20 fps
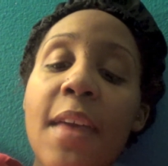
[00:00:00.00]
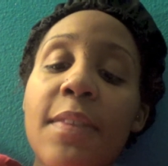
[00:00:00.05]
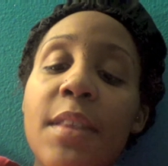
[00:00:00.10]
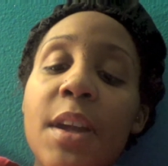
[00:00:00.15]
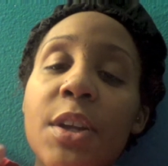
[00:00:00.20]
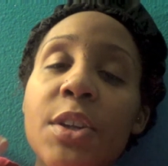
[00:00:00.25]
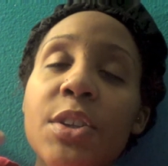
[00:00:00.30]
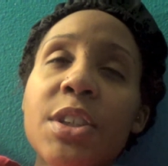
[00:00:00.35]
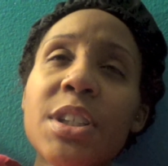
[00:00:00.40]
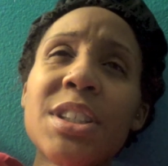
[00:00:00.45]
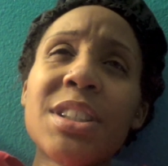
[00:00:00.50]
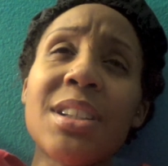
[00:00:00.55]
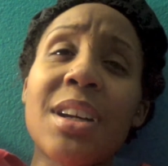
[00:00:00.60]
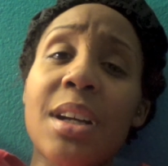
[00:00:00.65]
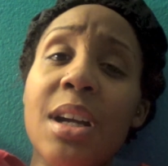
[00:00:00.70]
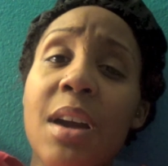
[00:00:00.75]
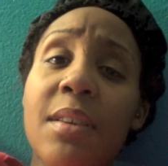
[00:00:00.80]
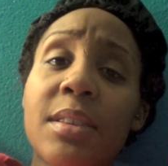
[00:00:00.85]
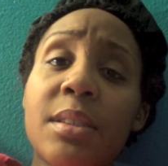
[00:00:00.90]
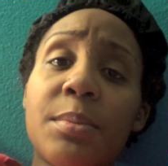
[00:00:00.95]
they're usually just
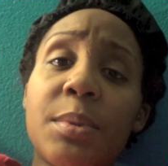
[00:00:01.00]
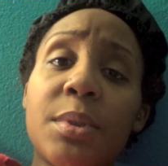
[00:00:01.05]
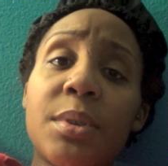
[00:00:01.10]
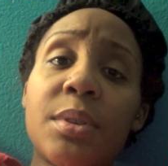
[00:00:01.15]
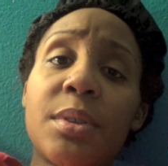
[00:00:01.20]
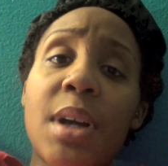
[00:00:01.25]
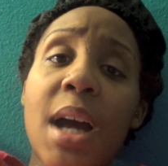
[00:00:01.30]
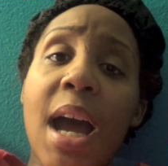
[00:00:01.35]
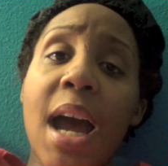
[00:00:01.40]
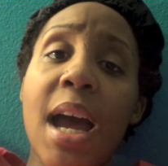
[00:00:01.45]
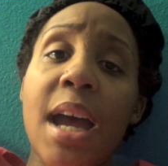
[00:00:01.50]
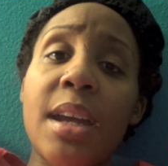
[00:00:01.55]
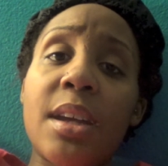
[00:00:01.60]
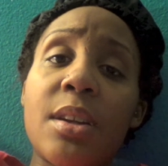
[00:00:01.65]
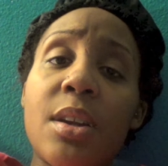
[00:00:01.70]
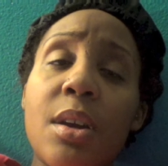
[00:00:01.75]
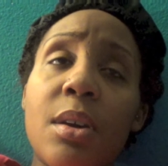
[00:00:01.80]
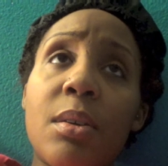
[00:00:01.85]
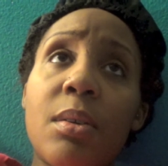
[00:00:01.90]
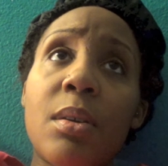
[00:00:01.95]
uncomfortable. I,
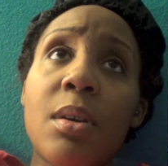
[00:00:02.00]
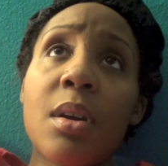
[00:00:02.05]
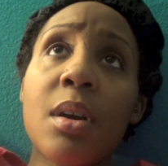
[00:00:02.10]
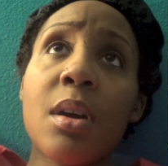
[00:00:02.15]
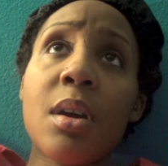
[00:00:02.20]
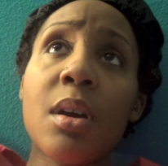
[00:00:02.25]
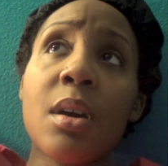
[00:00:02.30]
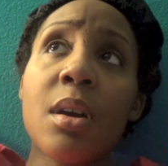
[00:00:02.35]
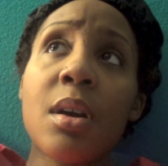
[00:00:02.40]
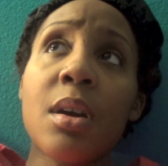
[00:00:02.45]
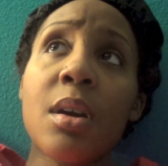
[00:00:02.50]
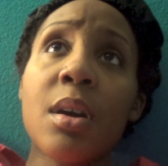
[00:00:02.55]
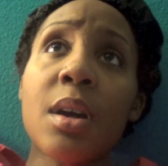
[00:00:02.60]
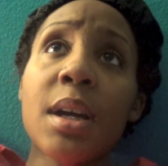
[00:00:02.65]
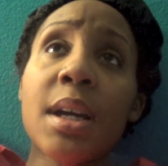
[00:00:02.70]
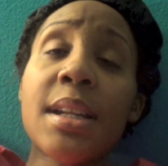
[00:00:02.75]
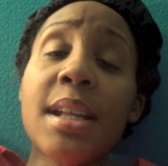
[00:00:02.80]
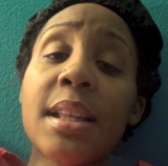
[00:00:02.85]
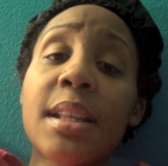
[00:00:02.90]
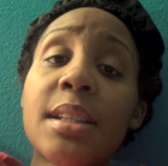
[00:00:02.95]

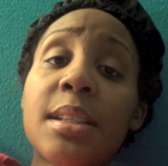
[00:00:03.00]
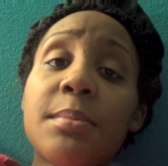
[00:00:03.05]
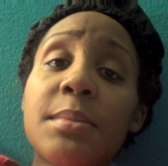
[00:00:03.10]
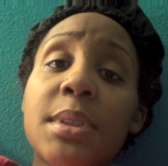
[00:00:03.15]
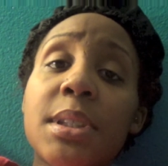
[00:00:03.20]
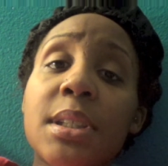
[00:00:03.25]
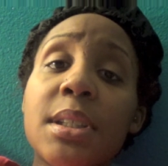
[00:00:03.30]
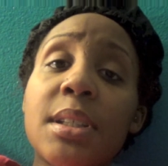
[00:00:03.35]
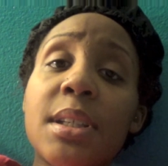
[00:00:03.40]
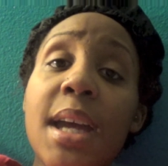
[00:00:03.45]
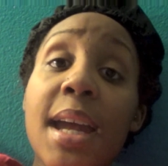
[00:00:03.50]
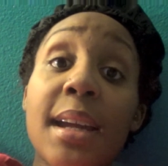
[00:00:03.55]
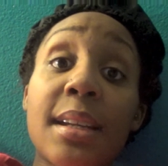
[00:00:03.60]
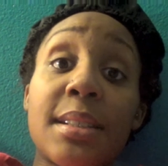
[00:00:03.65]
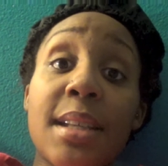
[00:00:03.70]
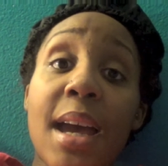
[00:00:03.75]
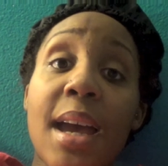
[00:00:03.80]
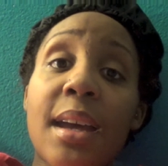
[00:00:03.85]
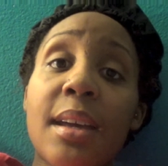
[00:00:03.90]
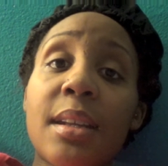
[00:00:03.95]
connected them to
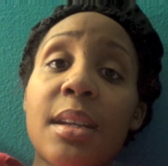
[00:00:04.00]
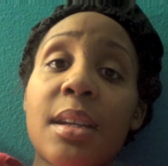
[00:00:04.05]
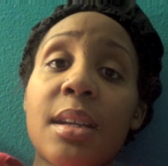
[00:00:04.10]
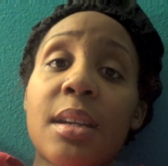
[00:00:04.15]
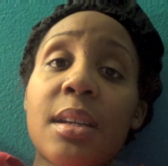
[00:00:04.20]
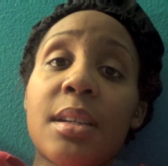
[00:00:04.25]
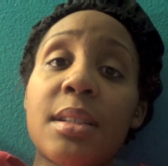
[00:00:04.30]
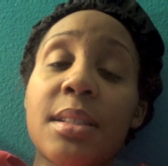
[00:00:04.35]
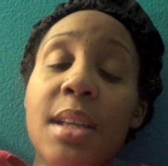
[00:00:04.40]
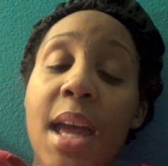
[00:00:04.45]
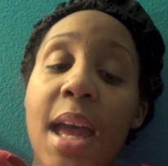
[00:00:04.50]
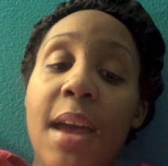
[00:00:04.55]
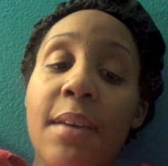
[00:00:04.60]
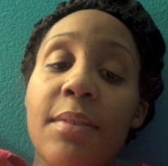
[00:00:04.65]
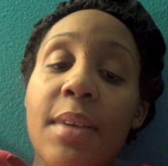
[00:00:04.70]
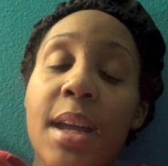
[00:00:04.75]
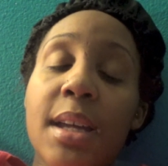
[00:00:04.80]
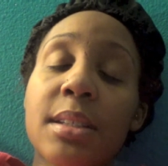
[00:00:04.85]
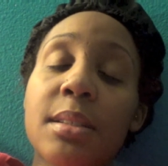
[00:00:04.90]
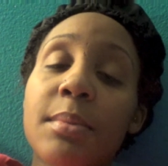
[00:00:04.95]
anxiety because I have
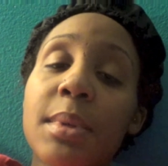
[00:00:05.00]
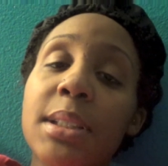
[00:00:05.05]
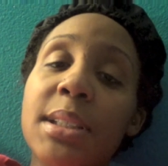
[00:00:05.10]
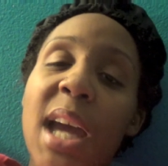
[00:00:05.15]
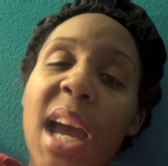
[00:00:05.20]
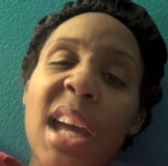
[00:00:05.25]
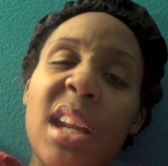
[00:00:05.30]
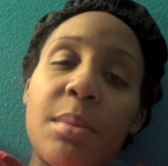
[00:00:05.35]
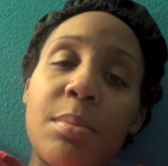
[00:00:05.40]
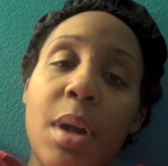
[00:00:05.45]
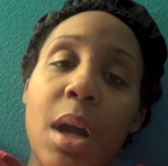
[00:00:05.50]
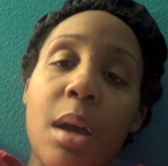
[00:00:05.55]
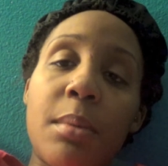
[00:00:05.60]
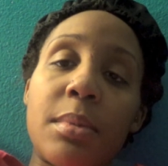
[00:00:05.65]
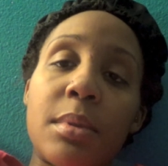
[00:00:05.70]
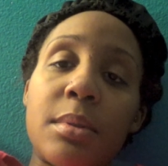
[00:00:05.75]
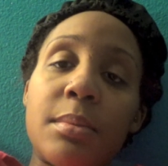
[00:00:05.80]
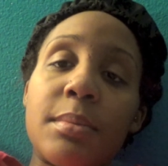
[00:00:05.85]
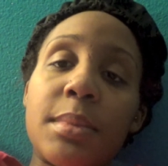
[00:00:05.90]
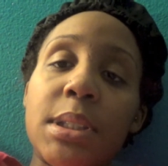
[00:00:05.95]
like some anxiety
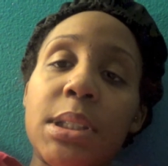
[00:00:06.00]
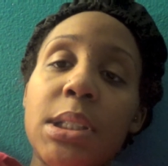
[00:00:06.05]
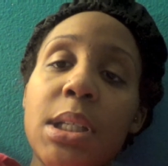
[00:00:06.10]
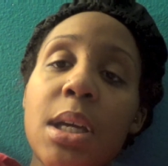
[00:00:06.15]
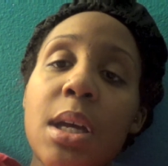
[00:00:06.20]
problems.